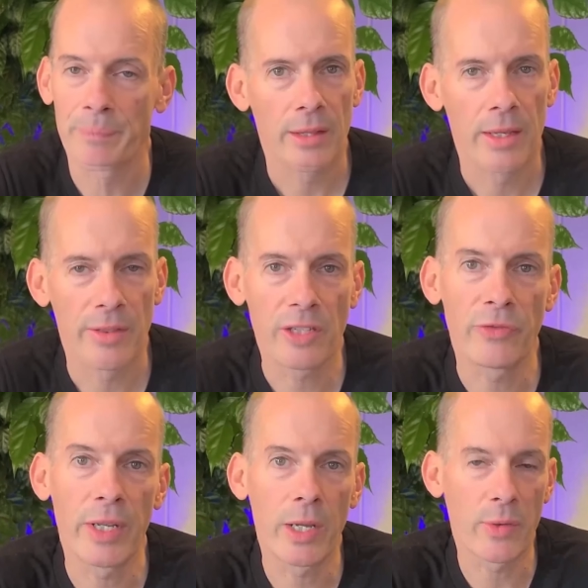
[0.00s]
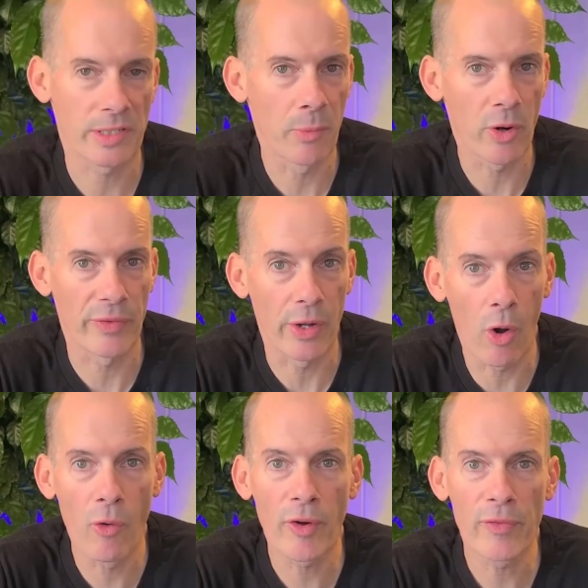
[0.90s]
This video is more of an
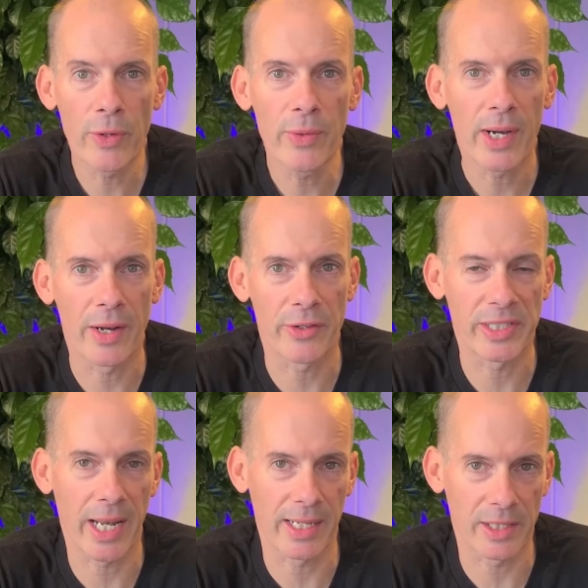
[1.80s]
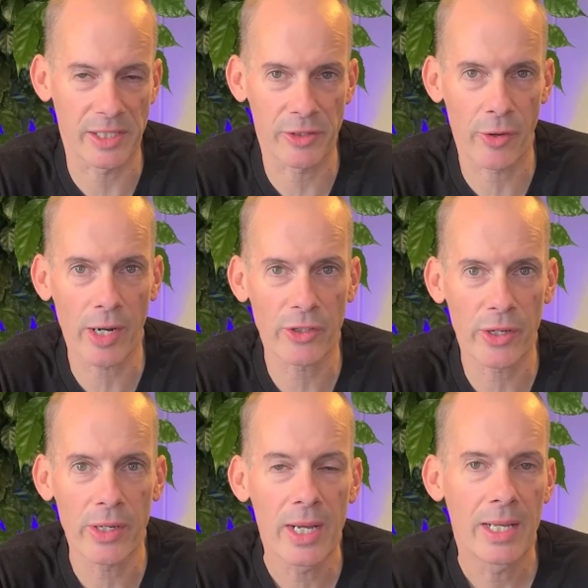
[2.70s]
overview, understanding the structure,